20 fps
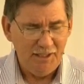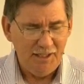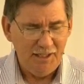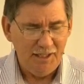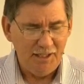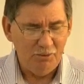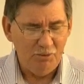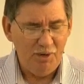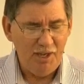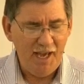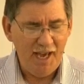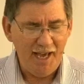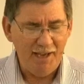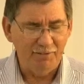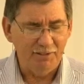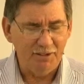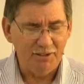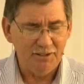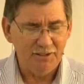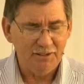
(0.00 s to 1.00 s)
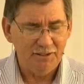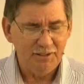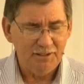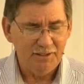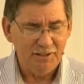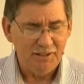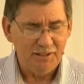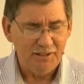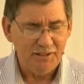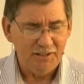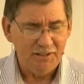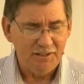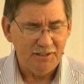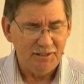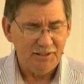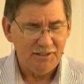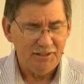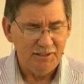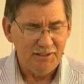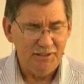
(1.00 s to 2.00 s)
and we haven't
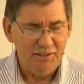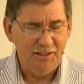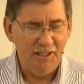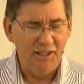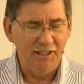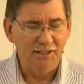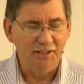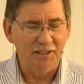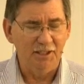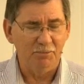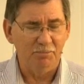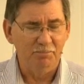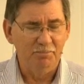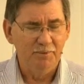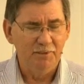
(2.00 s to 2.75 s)
done the